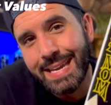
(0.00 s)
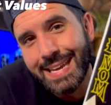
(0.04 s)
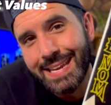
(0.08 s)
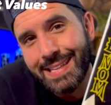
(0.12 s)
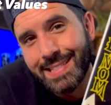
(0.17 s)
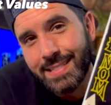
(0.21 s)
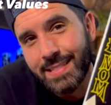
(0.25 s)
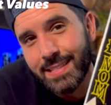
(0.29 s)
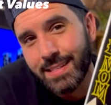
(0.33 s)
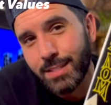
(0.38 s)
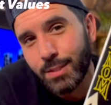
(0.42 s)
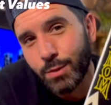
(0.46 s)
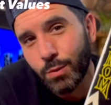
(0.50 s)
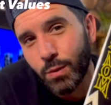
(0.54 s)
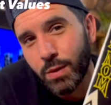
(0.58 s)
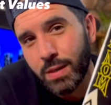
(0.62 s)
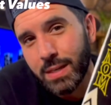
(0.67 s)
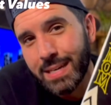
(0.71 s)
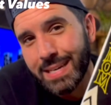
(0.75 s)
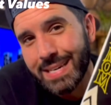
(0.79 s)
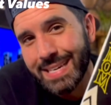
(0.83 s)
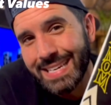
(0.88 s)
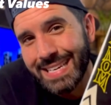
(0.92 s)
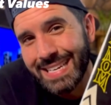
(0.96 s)
And this
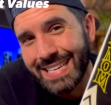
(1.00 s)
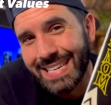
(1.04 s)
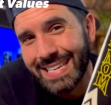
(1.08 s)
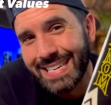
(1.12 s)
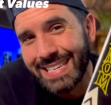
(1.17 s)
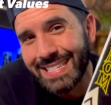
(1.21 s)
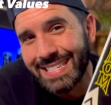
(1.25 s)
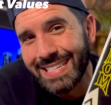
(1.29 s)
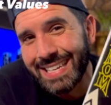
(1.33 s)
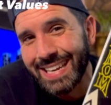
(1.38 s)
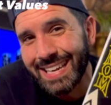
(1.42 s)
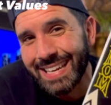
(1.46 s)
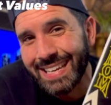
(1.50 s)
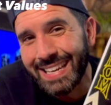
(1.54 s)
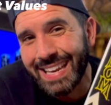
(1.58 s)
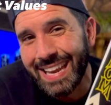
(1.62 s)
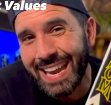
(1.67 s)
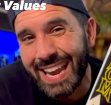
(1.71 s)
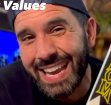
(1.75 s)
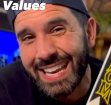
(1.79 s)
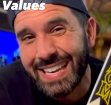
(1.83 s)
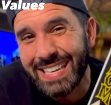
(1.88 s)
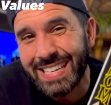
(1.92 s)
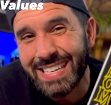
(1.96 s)
one is a
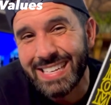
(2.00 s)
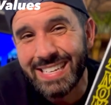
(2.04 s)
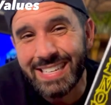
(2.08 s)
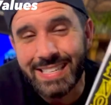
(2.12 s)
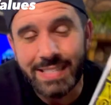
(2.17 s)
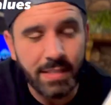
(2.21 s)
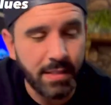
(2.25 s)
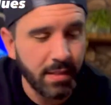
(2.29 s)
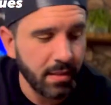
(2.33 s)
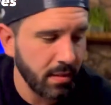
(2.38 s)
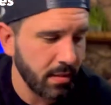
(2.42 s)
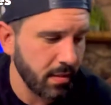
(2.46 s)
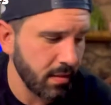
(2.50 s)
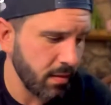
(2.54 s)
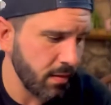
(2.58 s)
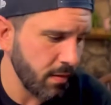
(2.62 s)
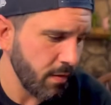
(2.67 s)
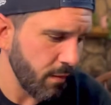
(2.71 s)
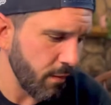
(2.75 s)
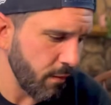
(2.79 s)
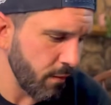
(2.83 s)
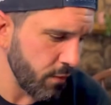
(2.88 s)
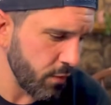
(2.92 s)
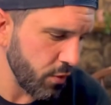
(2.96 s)
candidate
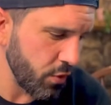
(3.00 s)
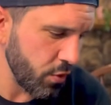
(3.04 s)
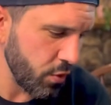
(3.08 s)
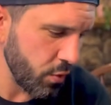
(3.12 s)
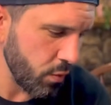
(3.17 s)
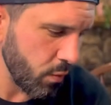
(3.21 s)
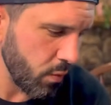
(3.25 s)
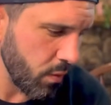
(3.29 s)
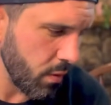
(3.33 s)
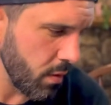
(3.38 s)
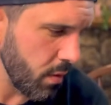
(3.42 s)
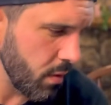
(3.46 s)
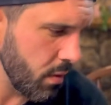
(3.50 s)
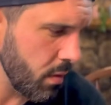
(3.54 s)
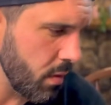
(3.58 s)
for sure.